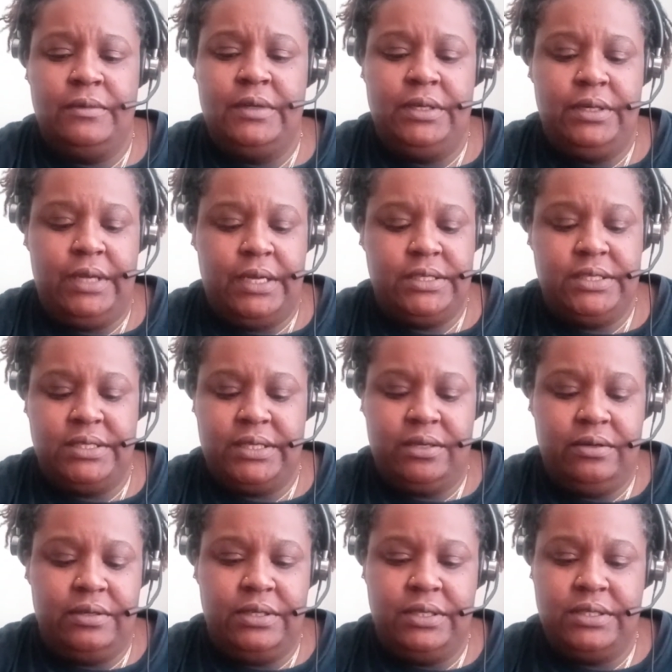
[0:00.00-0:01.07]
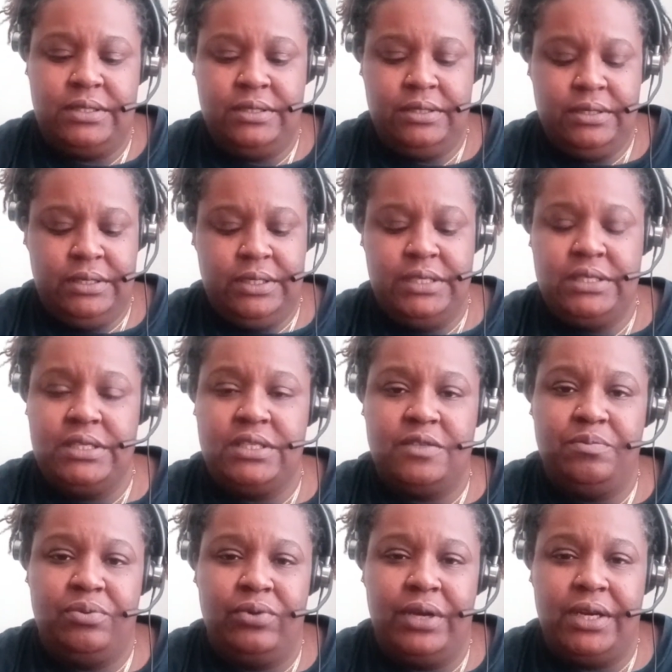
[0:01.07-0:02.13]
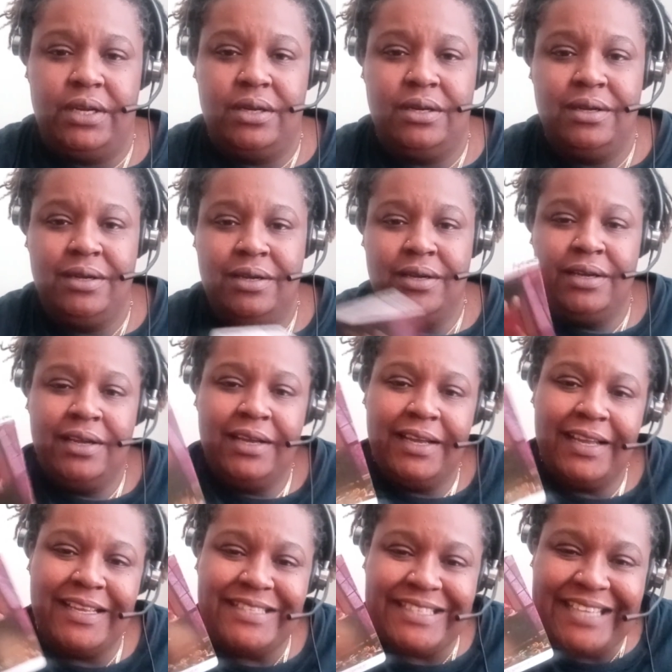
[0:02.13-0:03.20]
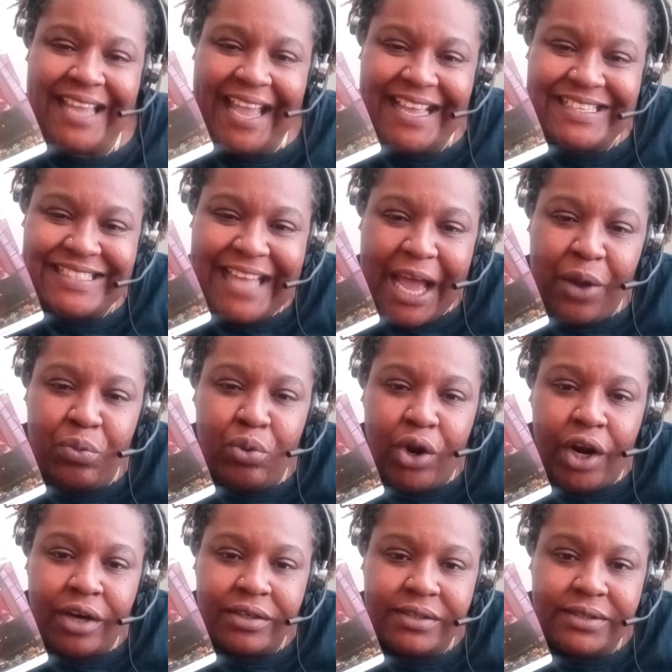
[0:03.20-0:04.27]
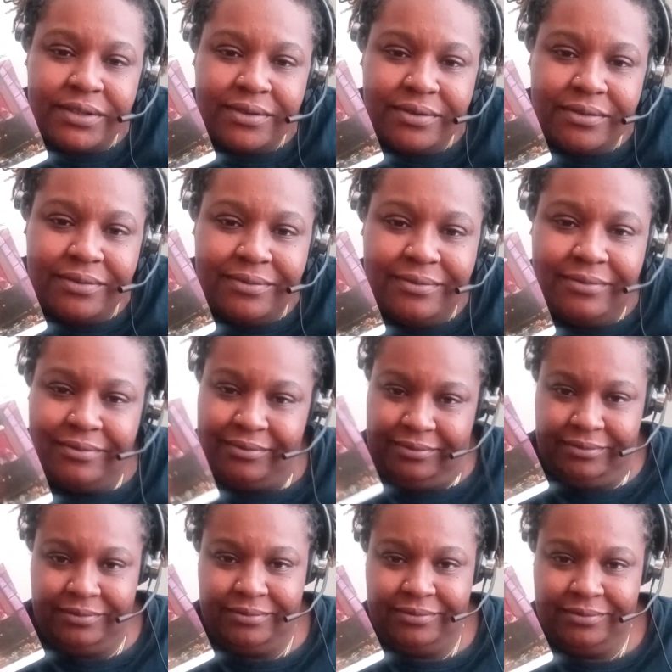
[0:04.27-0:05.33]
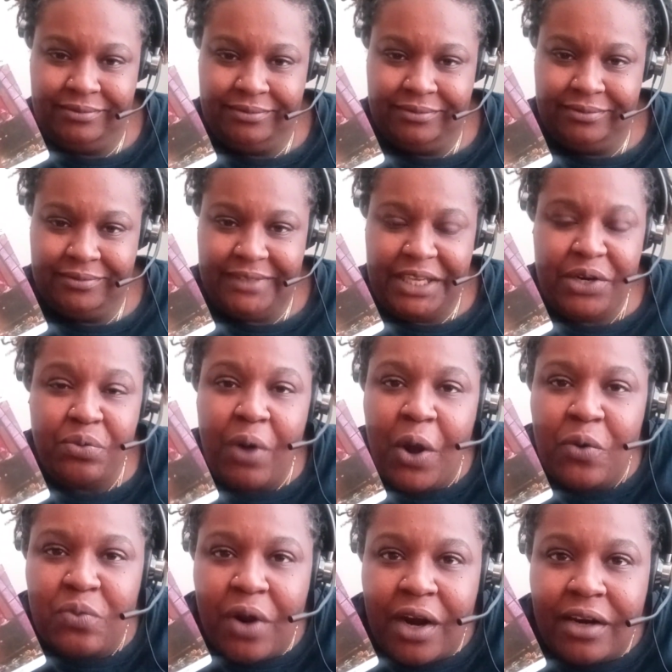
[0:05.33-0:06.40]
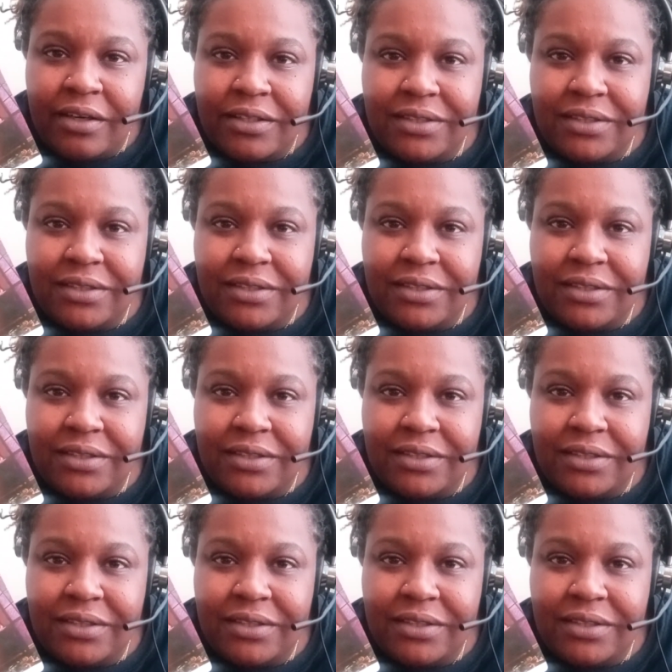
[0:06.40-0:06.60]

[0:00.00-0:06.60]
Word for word: not just say all oh, this. He's disappointed because it has not worked and it won't work.